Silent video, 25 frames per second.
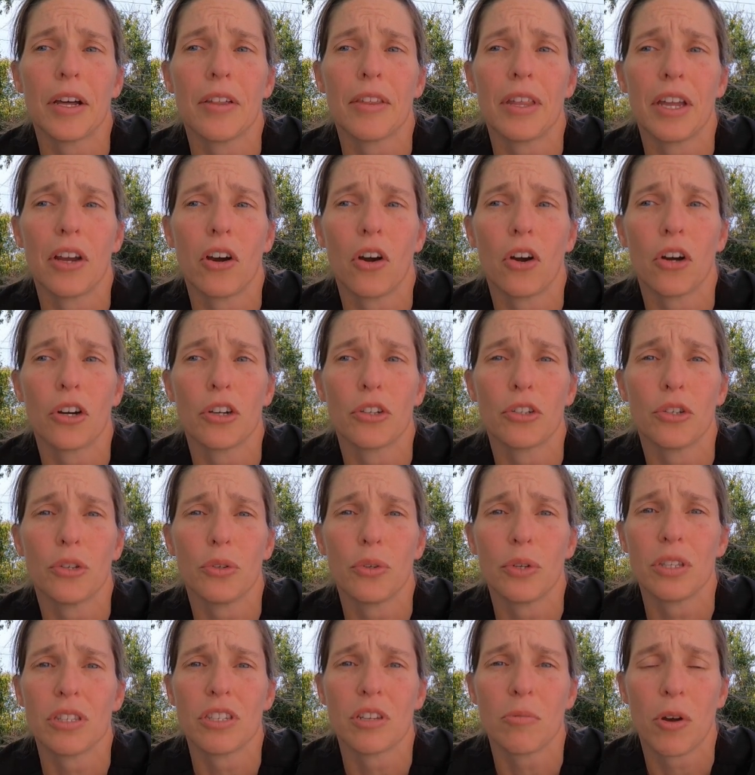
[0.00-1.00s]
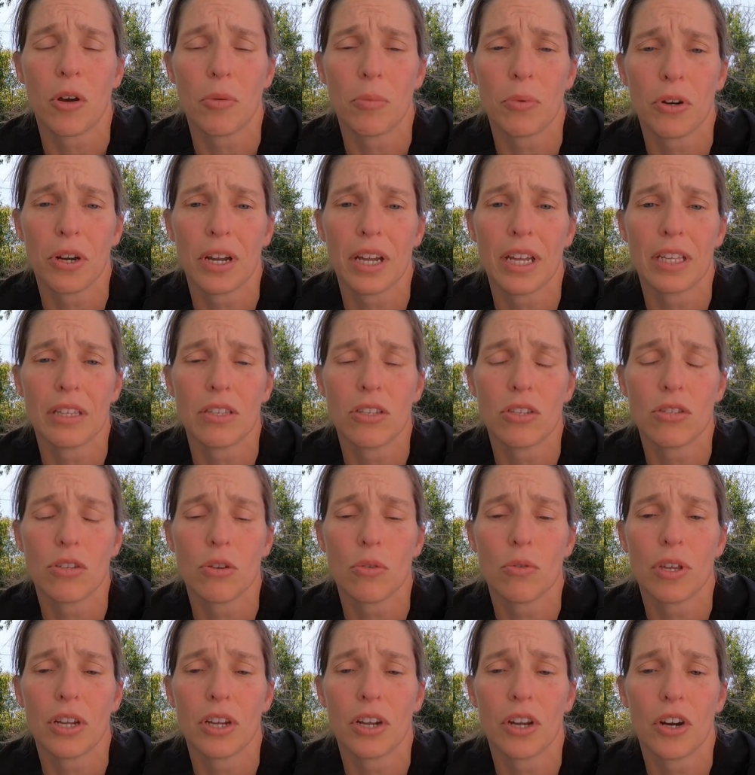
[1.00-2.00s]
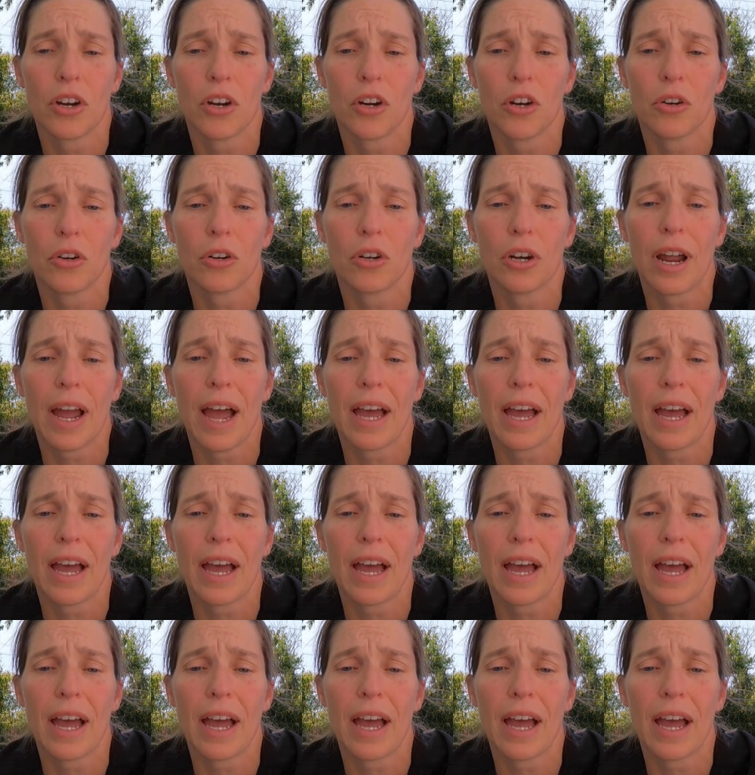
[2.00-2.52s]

They are doing some upgrades, so they're